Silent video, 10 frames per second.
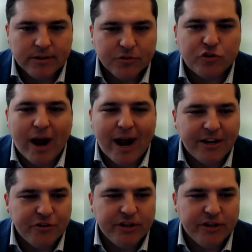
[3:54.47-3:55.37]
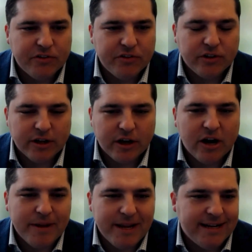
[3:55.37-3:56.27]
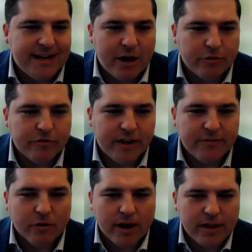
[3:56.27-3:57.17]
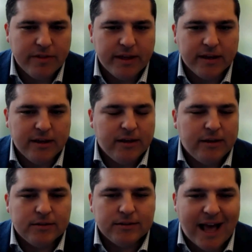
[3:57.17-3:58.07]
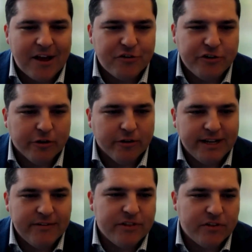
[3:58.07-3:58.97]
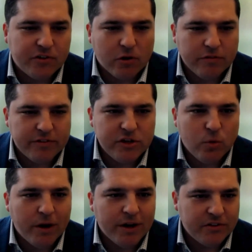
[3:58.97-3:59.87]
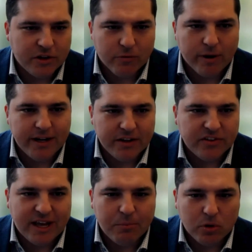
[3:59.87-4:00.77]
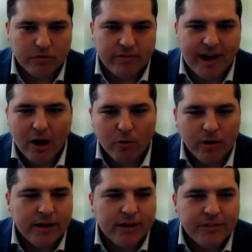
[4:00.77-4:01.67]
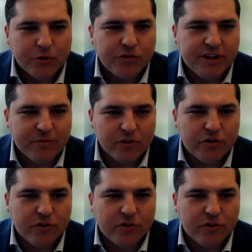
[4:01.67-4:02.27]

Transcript: strategies come in and out of favor. And I think last year and even the start of Q1 is a great example of how those different